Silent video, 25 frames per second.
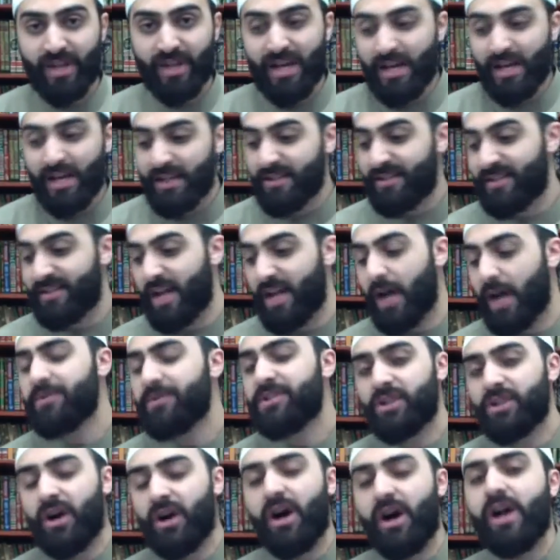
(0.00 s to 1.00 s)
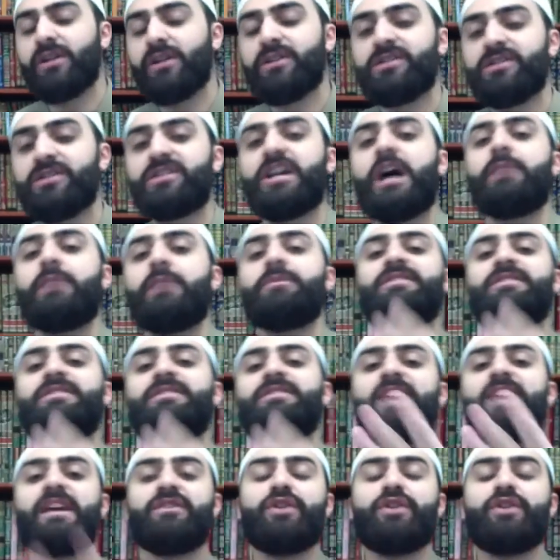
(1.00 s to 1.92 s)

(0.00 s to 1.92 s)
Some scholars come and say